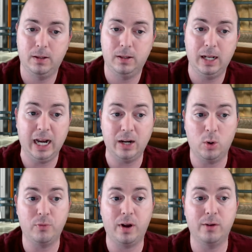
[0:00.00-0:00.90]
And I don't know
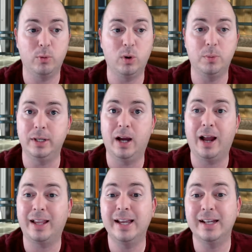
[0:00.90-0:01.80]
if I ever will be. I
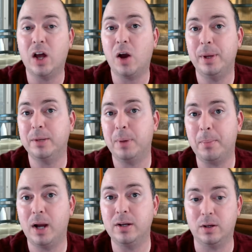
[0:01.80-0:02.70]
cannot make my
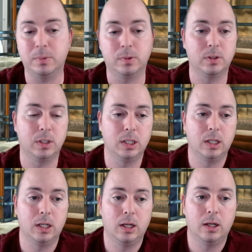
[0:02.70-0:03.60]
mind up.
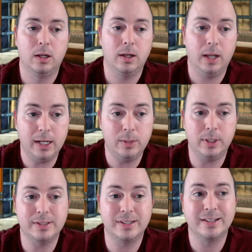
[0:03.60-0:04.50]

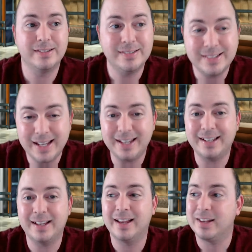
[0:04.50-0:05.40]
Anyways,
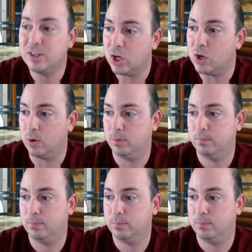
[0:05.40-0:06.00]
take care.